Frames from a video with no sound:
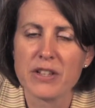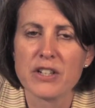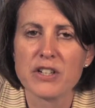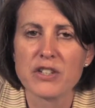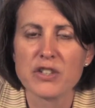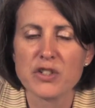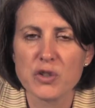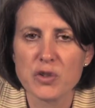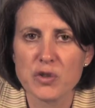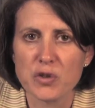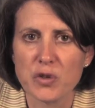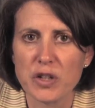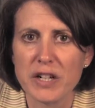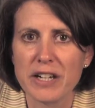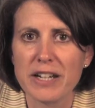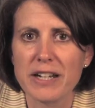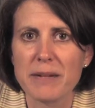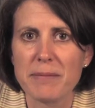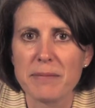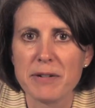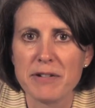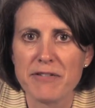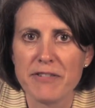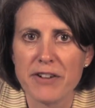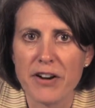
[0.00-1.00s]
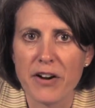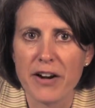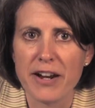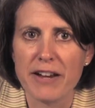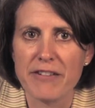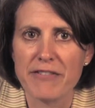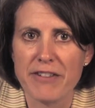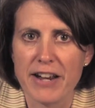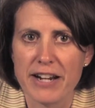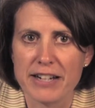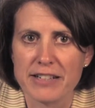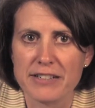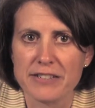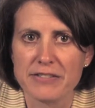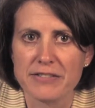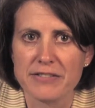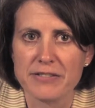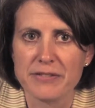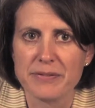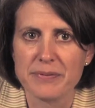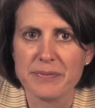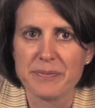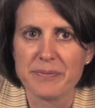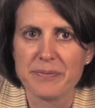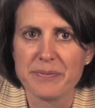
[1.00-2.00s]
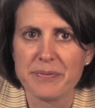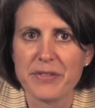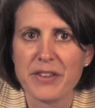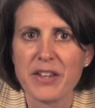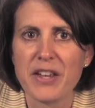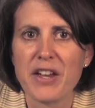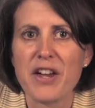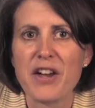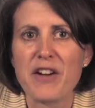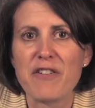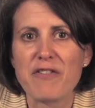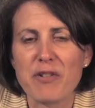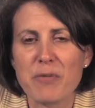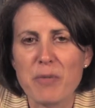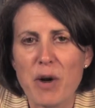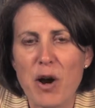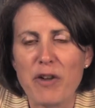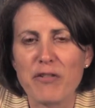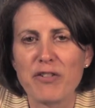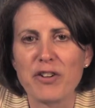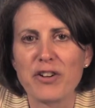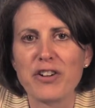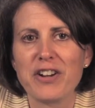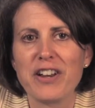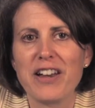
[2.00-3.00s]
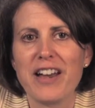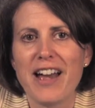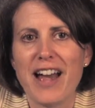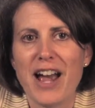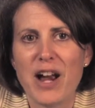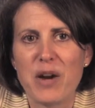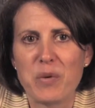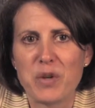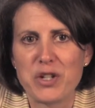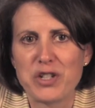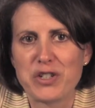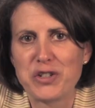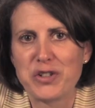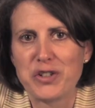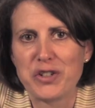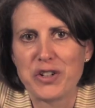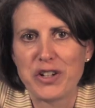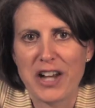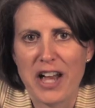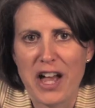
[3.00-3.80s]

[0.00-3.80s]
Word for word: Surgery can be very effective. From Harvard, I wish you good